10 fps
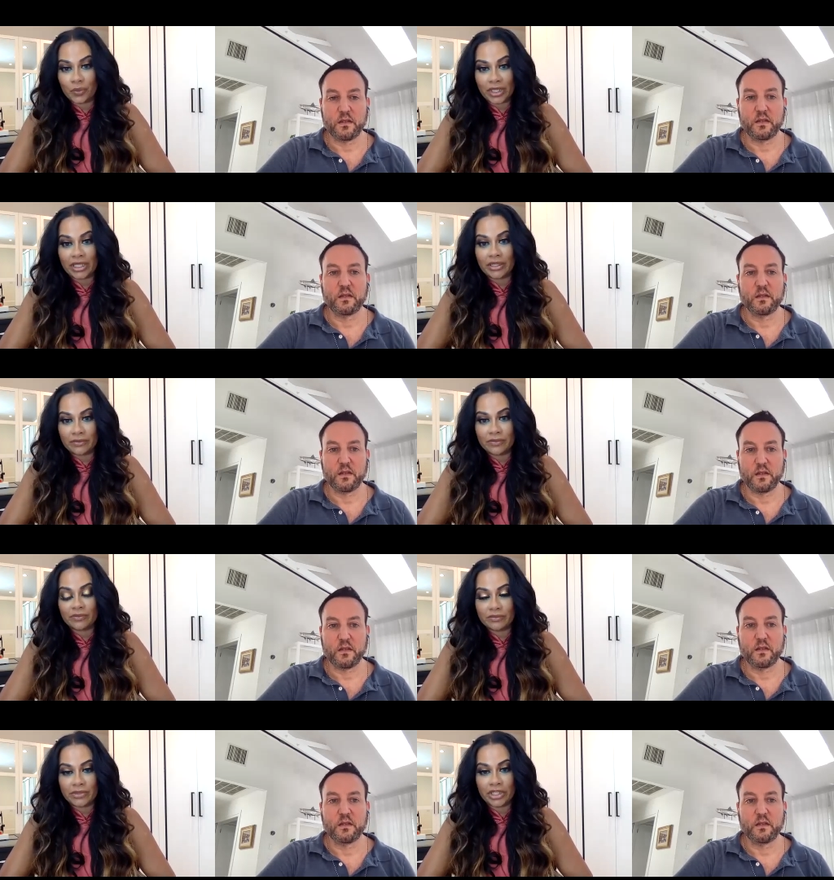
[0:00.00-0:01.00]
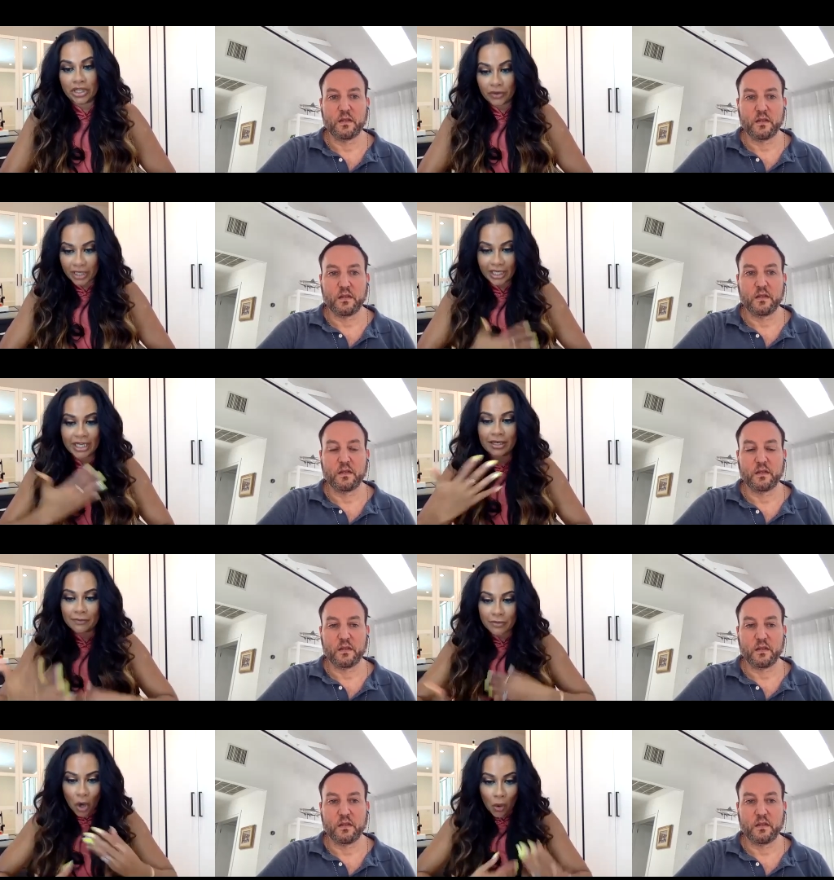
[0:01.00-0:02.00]
Speaker 1: we, you know, can
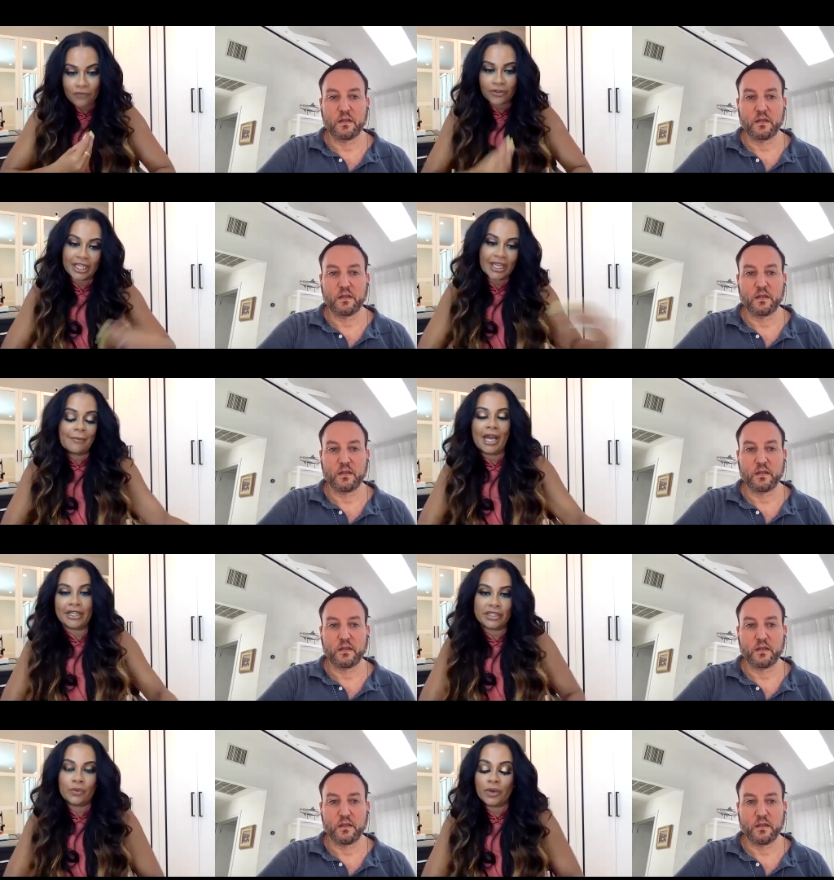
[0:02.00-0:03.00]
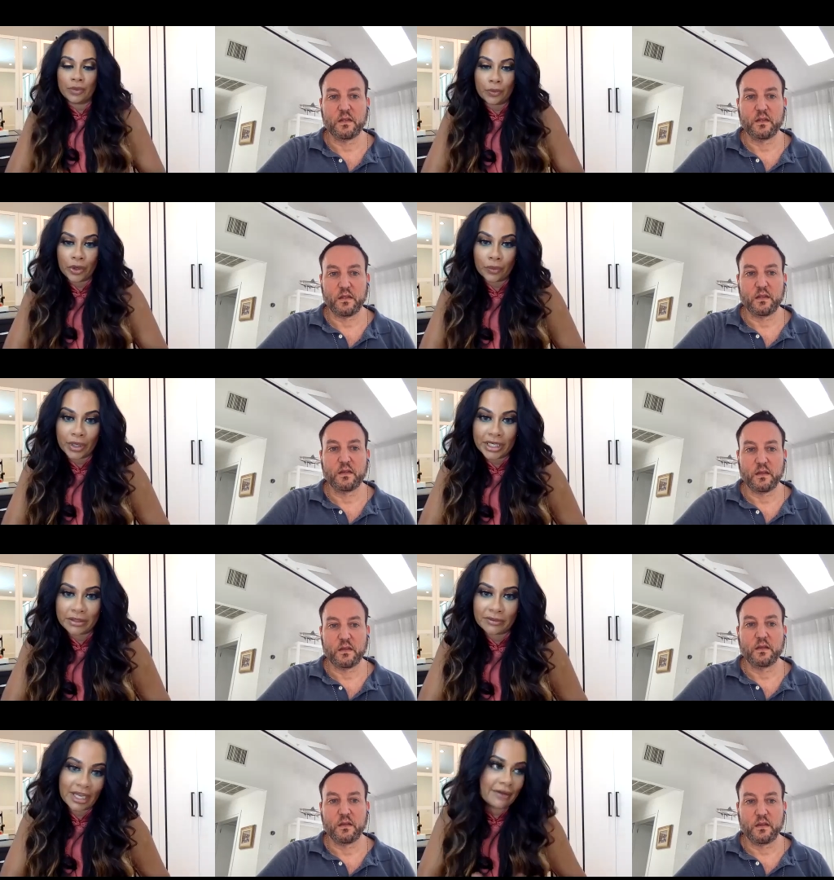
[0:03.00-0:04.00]
hopefully get back to where we were one
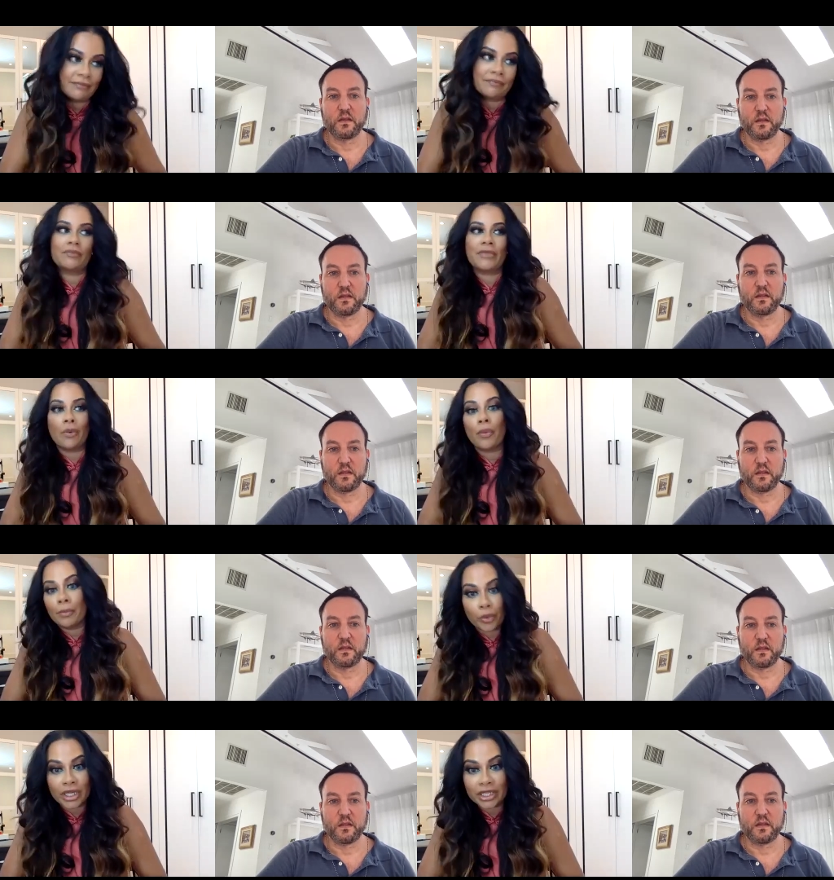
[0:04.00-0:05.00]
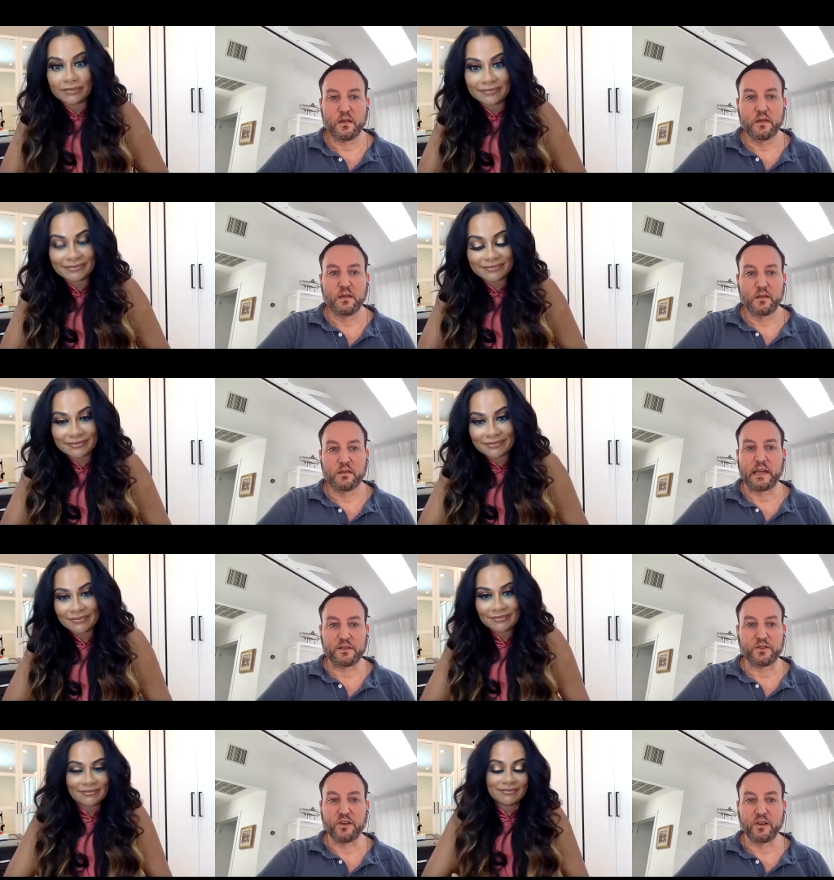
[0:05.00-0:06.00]
at, at one point.
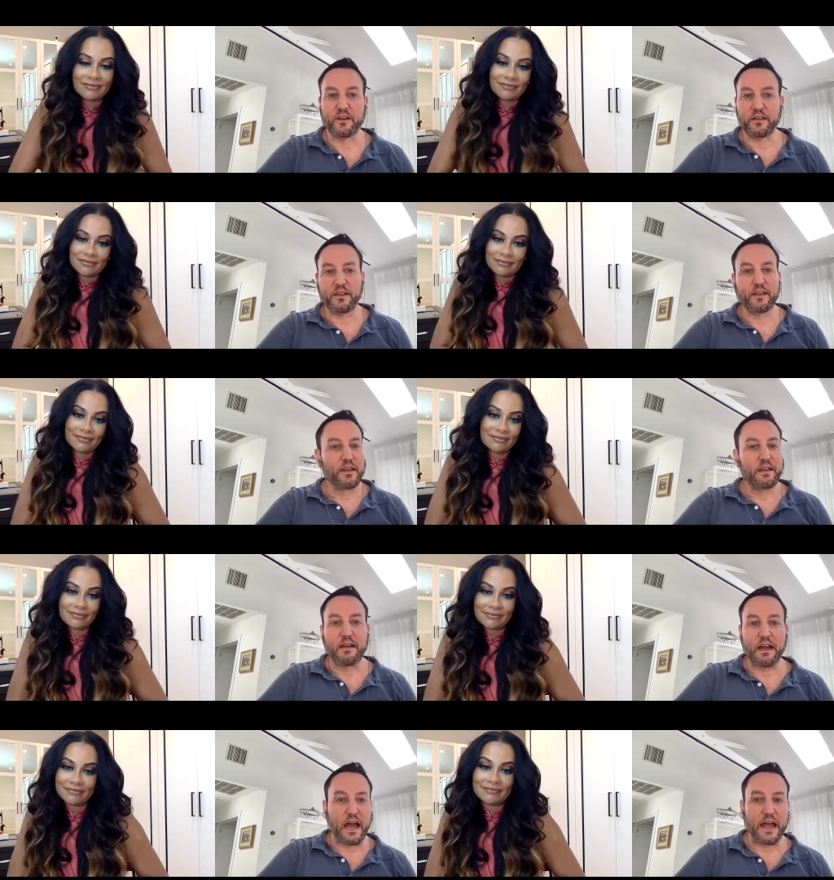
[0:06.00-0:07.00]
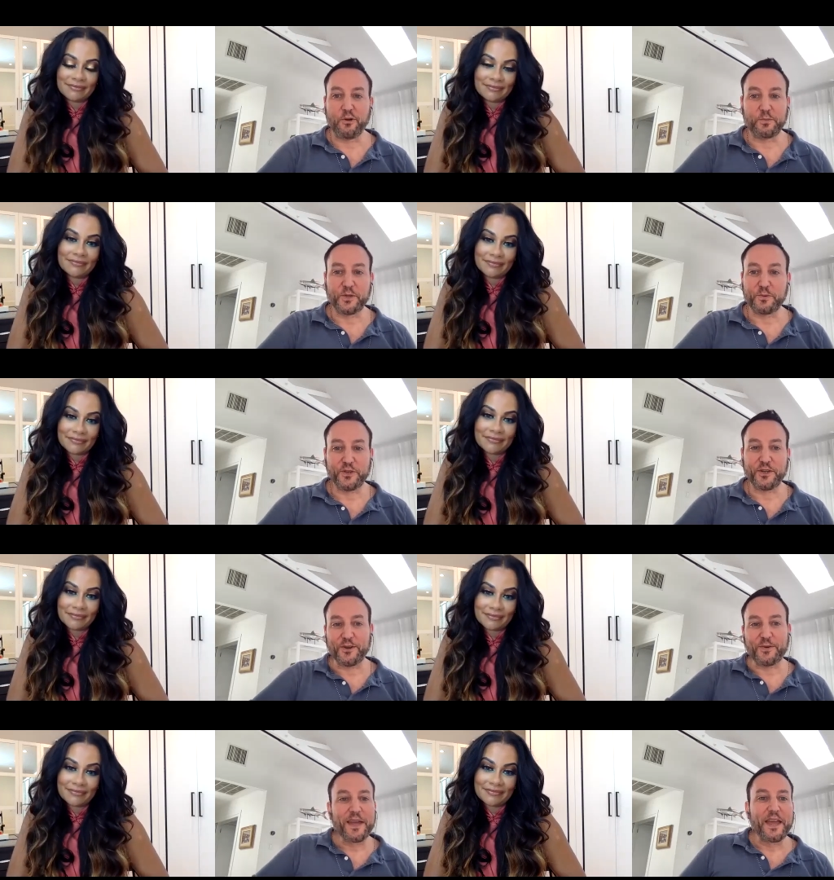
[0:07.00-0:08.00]
Speaker 2: That's good. Mm-hmm. I hope so
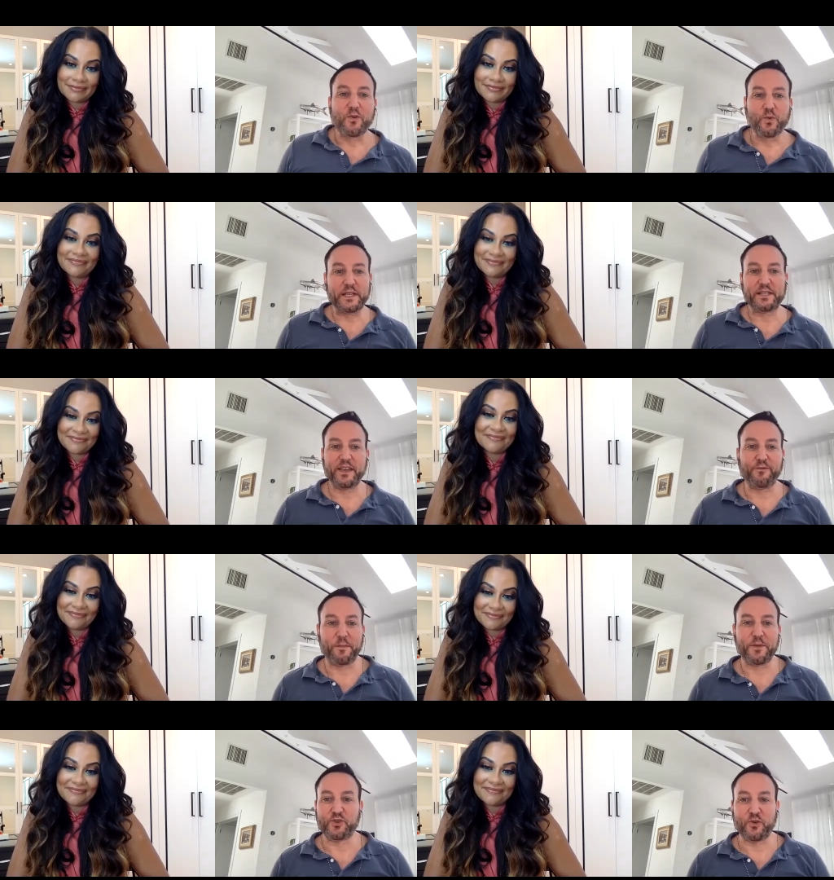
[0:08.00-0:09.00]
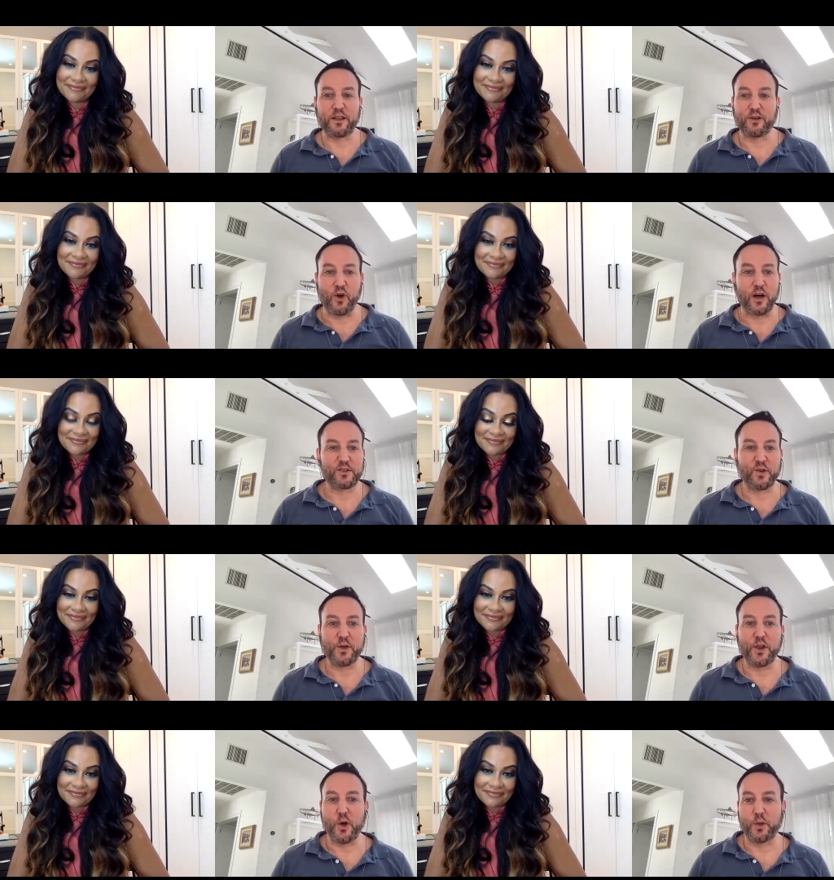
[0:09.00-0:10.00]
too. We see from the trailer also,
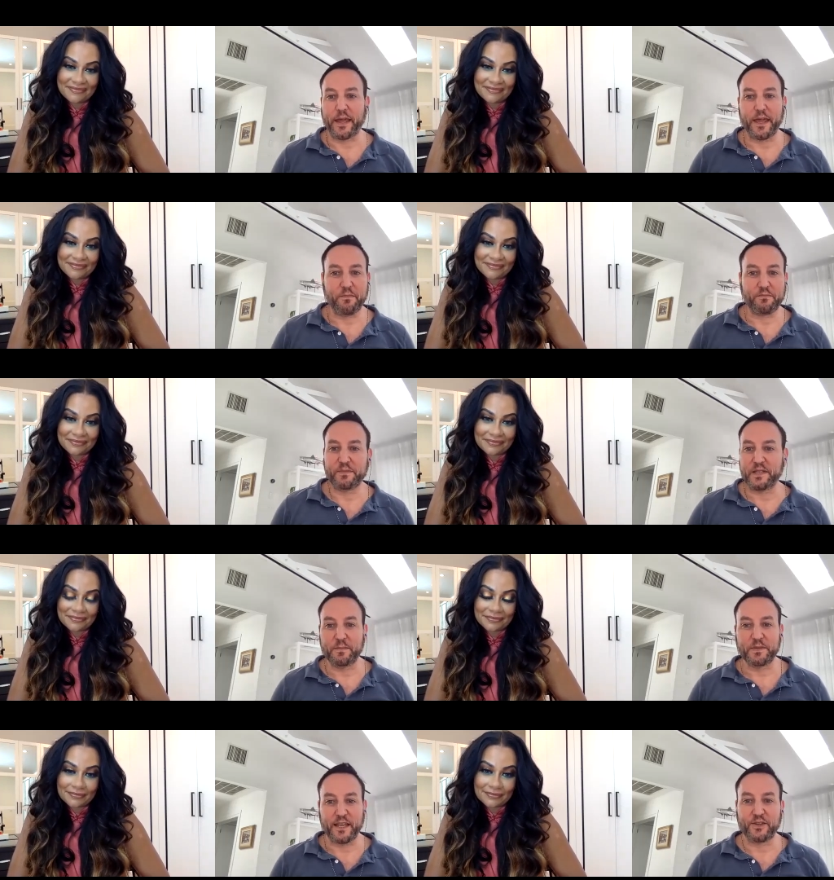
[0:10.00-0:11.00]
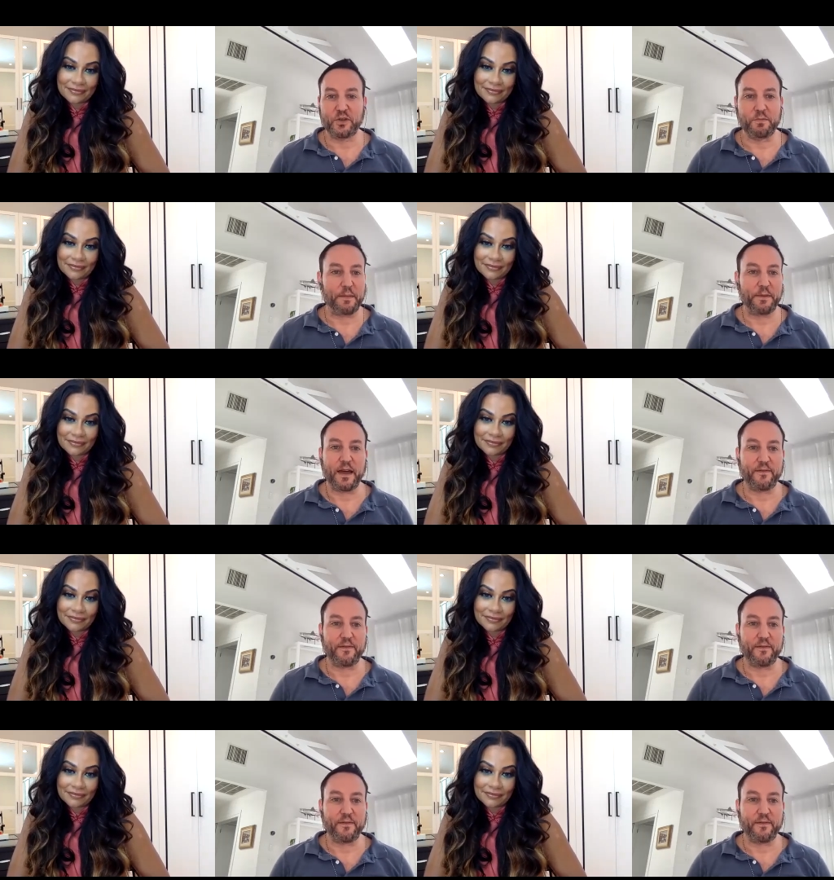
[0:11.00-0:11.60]
you know, like it seems like she might be